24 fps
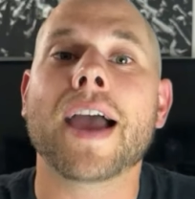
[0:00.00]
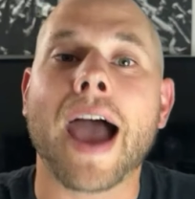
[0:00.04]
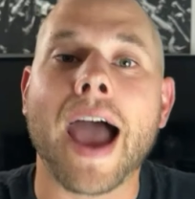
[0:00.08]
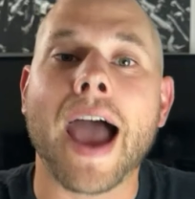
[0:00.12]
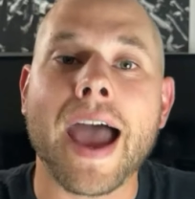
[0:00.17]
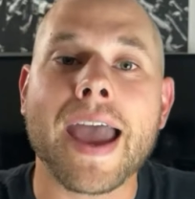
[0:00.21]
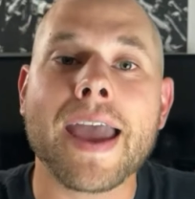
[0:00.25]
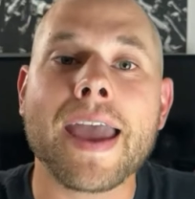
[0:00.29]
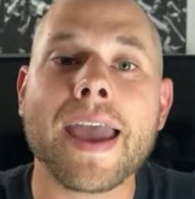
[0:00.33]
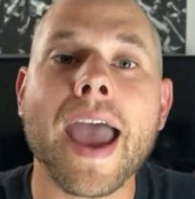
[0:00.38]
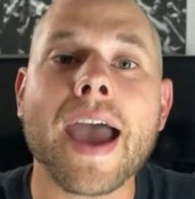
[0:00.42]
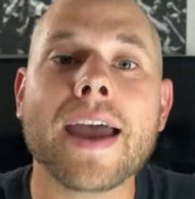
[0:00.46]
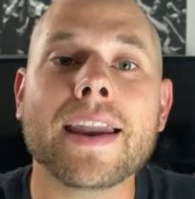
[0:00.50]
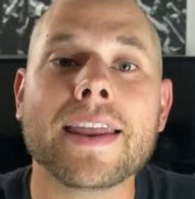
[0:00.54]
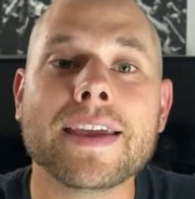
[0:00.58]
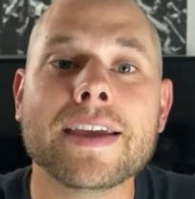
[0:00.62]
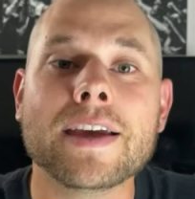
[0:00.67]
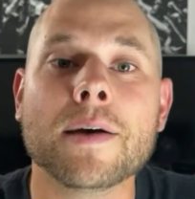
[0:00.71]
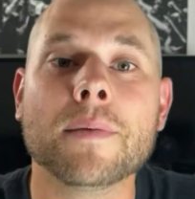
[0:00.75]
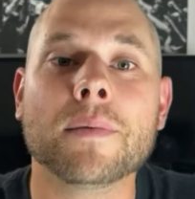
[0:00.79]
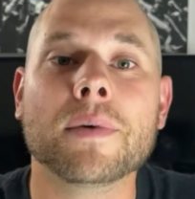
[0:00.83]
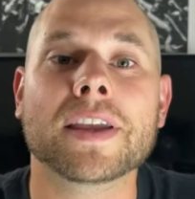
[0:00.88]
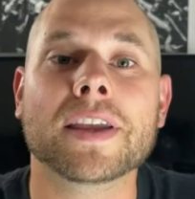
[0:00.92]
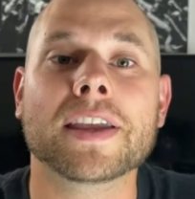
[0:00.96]
I had
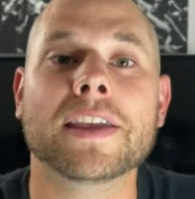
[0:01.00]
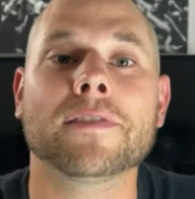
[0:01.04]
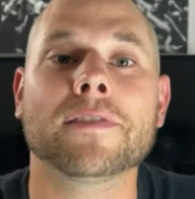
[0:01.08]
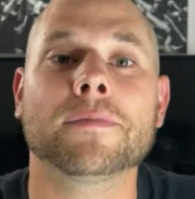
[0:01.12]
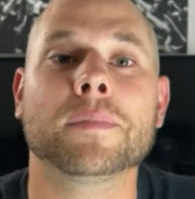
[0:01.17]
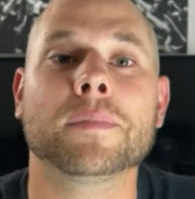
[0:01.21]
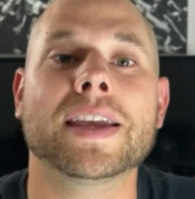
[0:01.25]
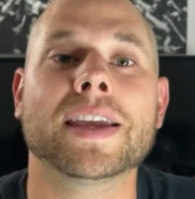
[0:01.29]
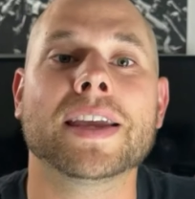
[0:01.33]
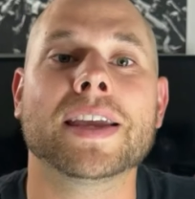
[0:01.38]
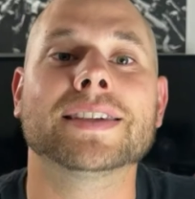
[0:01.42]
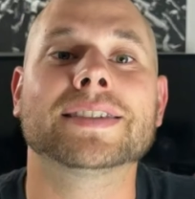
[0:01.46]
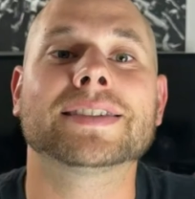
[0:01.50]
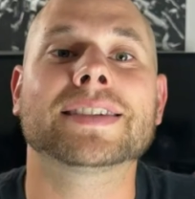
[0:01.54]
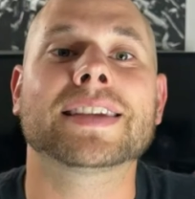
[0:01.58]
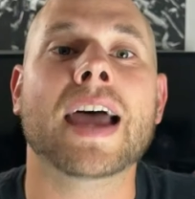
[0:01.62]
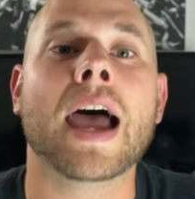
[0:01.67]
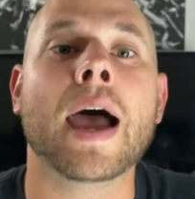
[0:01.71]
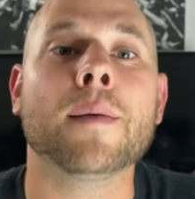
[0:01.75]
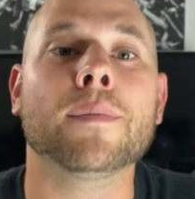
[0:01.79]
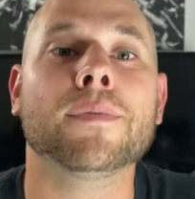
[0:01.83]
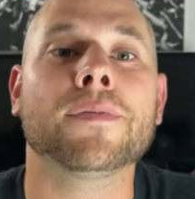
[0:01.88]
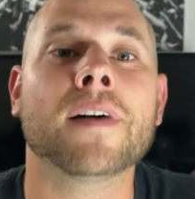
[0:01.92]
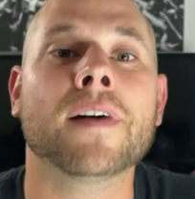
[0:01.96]
him give me his
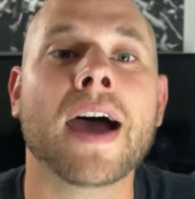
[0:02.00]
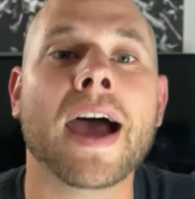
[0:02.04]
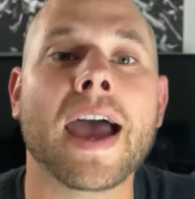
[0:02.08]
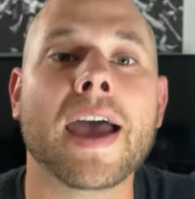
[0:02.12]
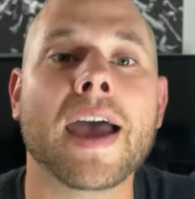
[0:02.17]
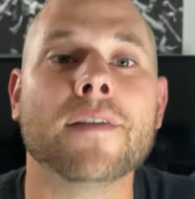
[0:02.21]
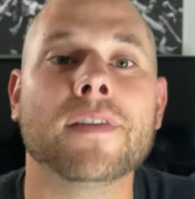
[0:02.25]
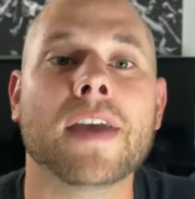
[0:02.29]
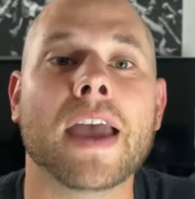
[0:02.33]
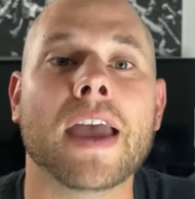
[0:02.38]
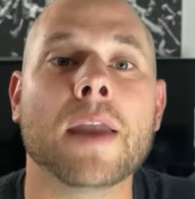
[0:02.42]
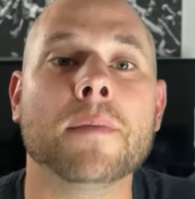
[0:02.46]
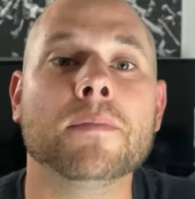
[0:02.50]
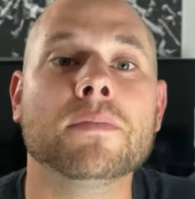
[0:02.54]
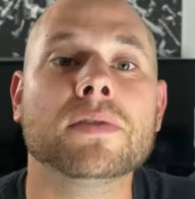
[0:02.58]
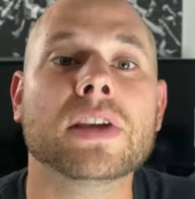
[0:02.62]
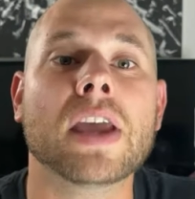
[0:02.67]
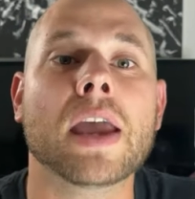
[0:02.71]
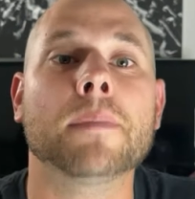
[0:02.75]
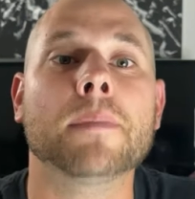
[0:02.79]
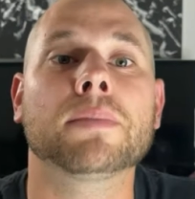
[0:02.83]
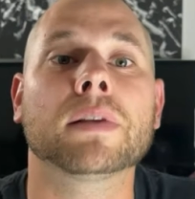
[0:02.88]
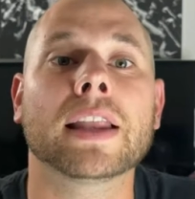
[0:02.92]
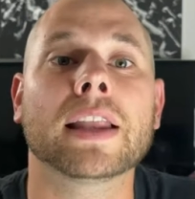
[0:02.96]
top 5
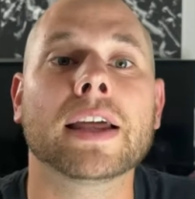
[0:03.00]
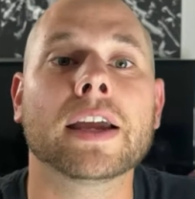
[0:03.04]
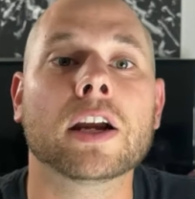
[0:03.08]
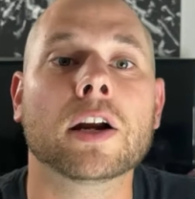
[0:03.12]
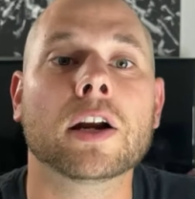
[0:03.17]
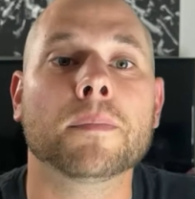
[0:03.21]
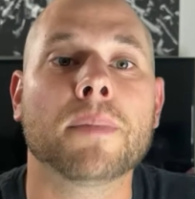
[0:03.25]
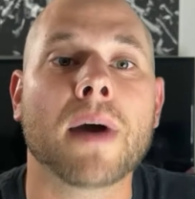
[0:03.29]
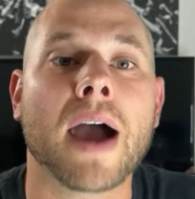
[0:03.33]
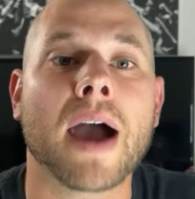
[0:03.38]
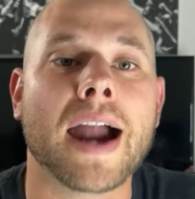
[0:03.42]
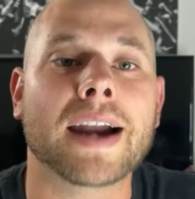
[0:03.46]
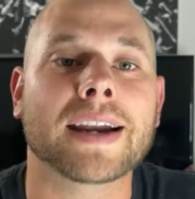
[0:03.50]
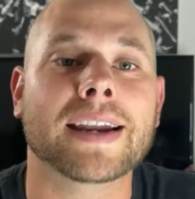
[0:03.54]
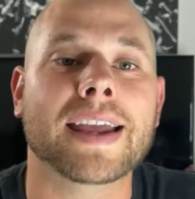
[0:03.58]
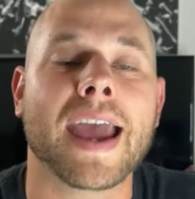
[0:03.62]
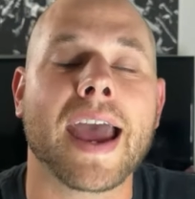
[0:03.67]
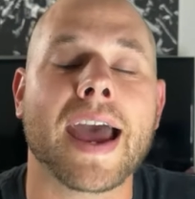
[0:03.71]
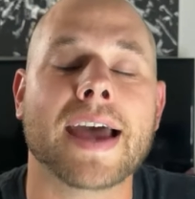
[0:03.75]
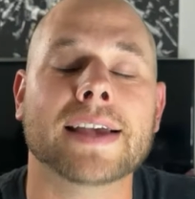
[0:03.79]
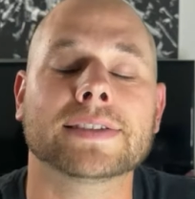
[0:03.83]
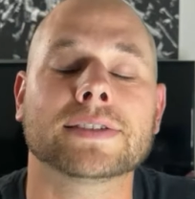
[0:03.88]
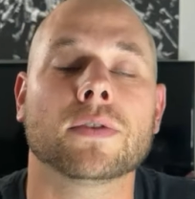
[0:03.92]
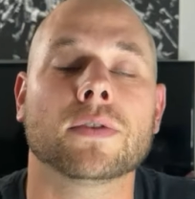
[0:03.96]
NBA player
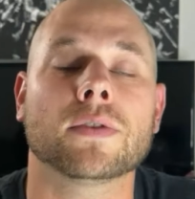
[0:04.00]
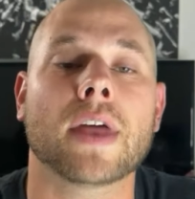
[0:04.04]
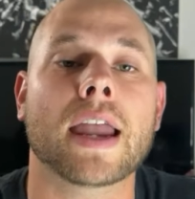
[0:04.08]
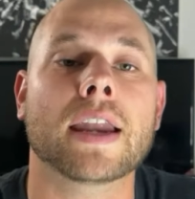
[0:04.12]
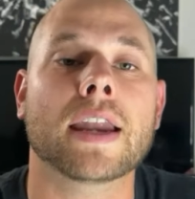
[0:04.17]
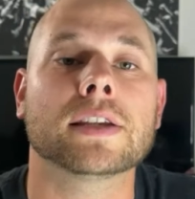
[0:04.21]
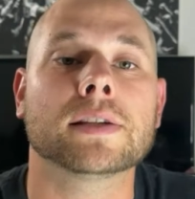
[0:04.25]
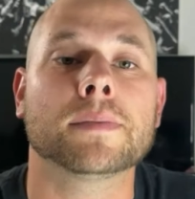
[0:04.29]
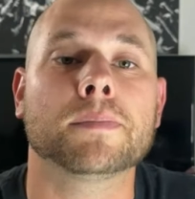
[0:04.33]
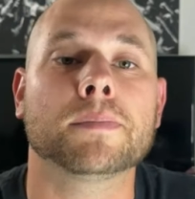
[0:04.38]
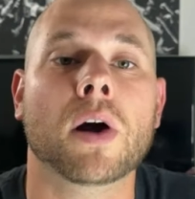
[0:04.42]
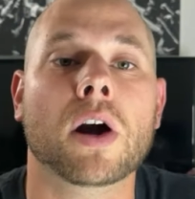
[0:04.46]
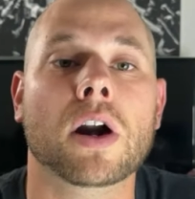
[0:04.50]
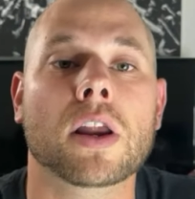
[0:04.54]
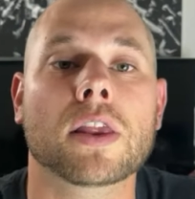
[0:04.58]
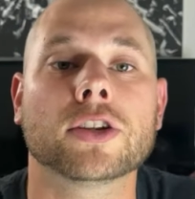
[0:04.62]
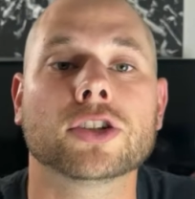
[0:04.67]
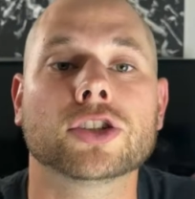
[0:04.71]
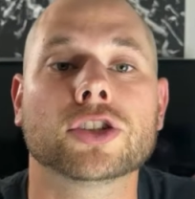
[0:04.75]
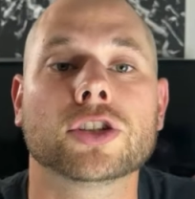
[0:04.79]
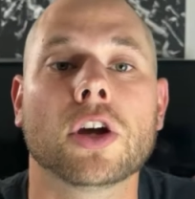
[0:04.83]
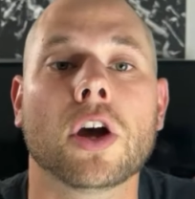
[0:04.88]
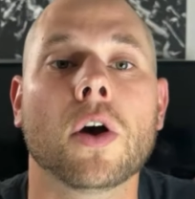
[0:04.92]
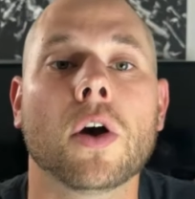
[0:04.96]
podcasts, so that is a part of the
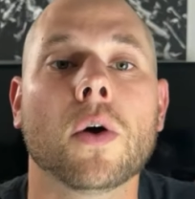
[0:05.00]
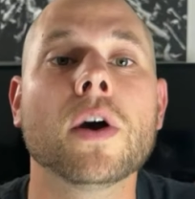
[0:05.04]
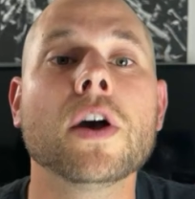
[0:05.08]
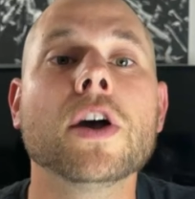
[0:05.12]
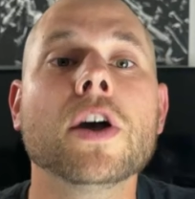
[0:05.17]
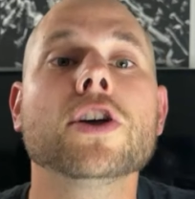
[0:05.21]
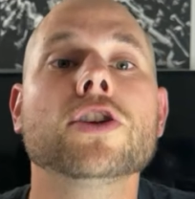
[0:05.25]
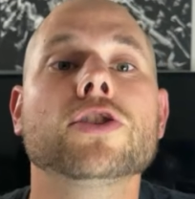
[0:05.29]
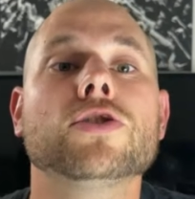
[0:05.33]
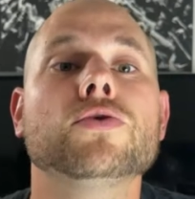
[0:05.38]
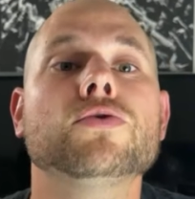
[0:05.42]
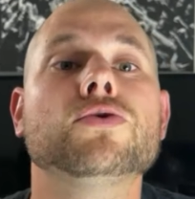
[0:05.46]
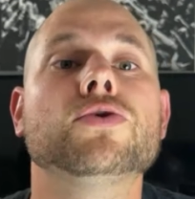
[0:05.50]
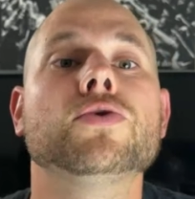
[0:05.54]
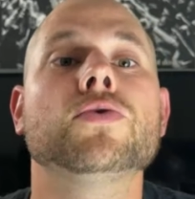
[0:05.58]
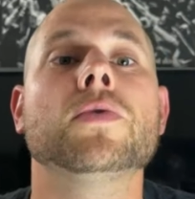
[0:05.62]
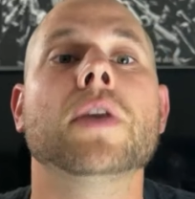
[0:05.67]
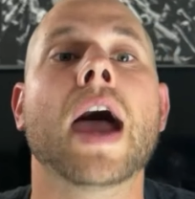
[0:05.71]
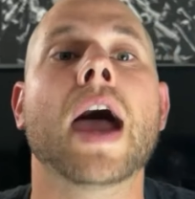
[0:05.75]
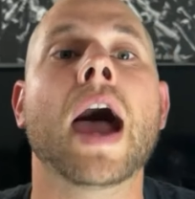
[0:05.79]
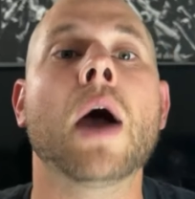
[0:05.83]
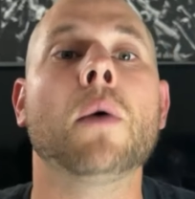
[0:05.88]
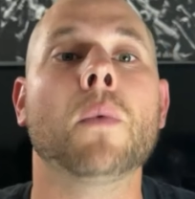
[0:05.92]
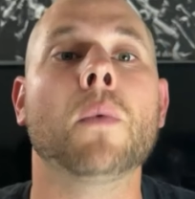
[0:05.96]
show you do
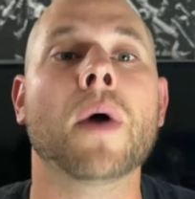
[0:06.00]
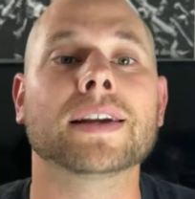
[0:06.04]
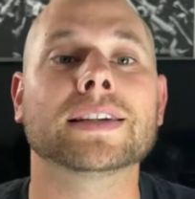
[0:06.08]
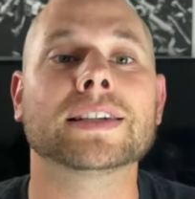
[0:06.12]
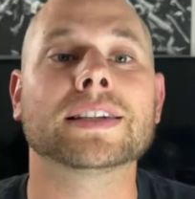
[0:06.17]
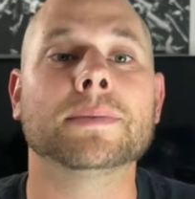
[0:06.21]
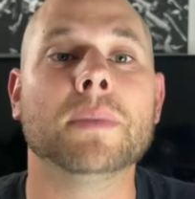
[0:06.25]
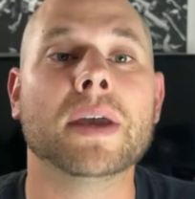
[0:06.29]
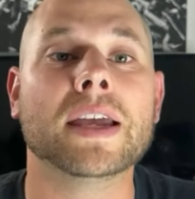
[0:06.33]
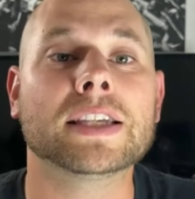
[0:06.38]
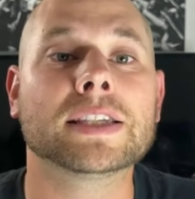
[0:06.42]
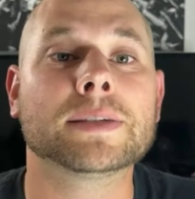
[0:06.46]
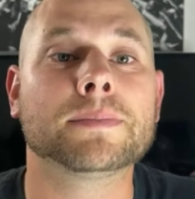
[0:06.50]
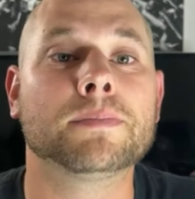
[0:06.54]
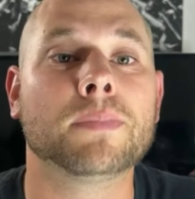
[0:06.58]
not want to miss.